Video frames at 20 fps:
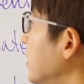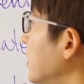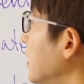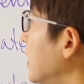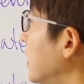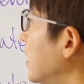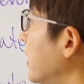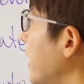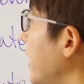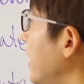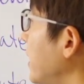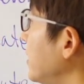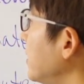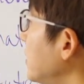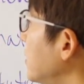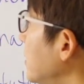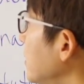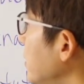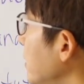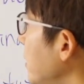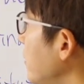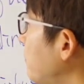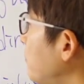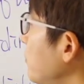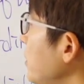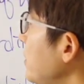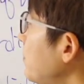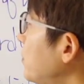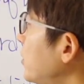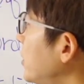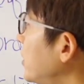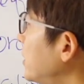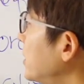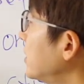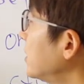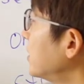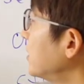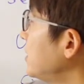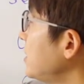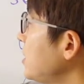And if we
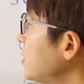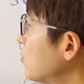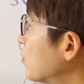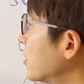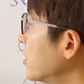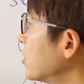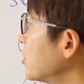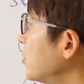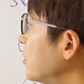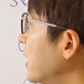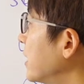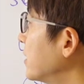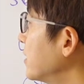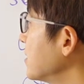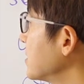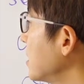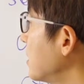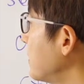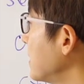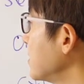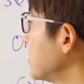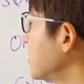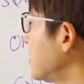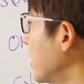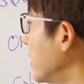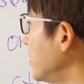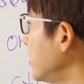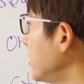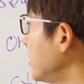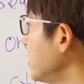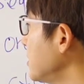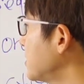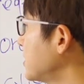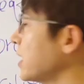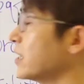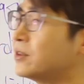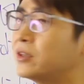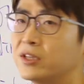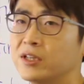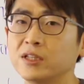put these words together, sub and standard,
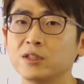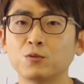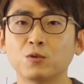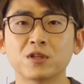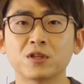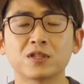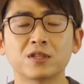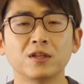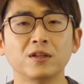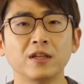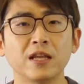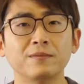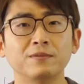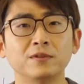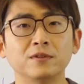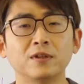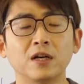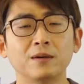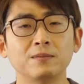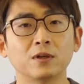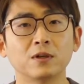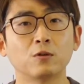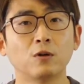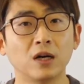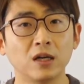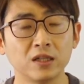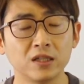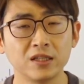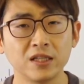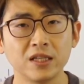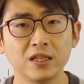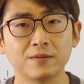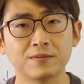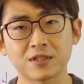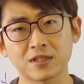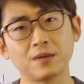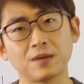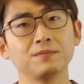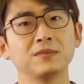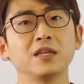standard was the level of a quality of
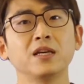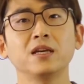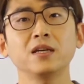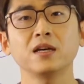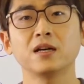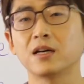something,